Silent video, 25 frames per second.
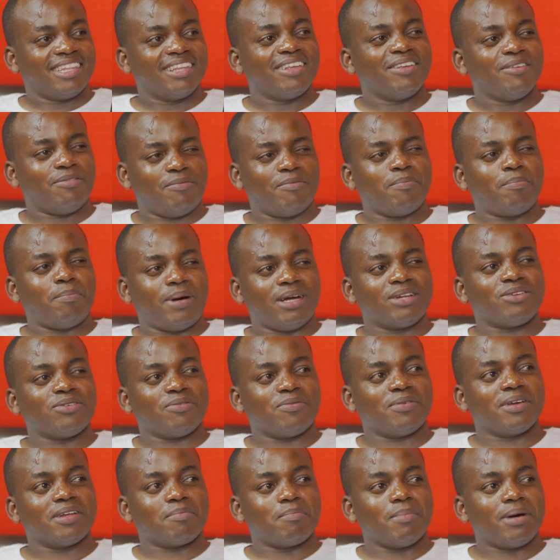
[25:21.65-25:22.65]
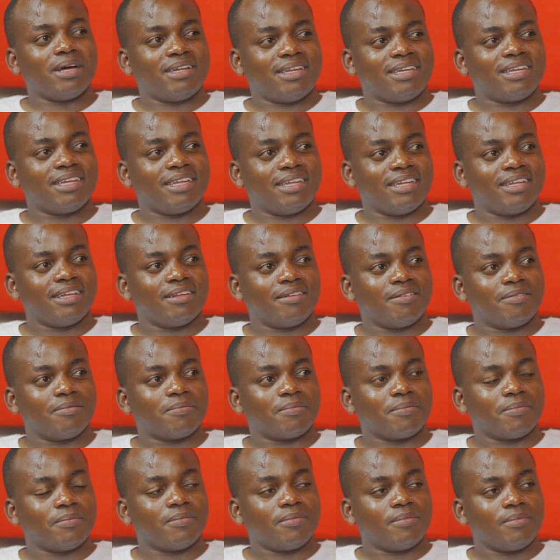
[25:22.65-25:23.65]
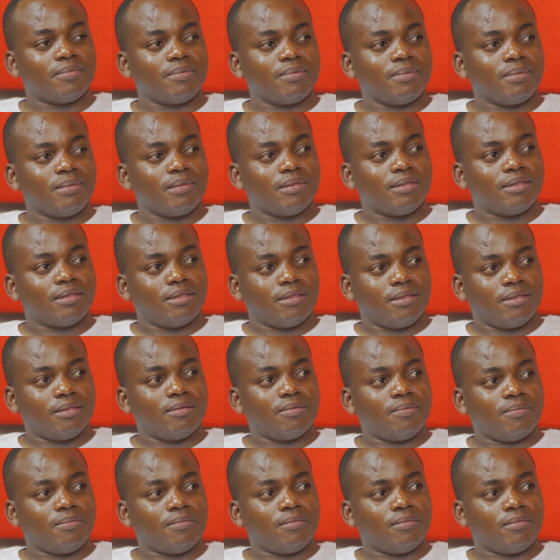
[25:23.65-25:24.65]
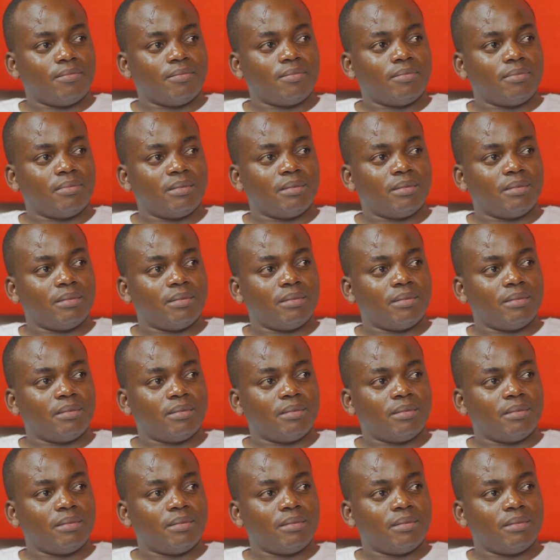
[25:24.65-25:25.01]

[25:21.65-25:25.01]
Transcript: part of it, but then when you want to now do proper